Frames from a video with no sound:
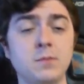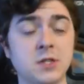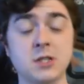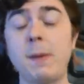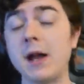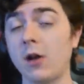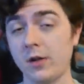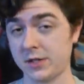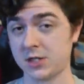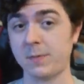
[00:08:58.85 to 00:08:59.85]
despite
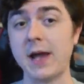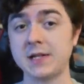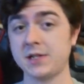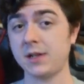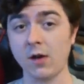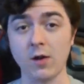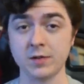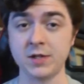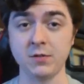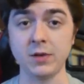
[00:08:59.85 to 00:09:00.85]
all the spicy
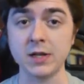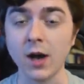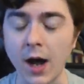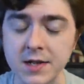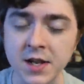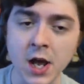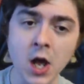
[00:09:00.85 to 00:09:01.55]
content we got.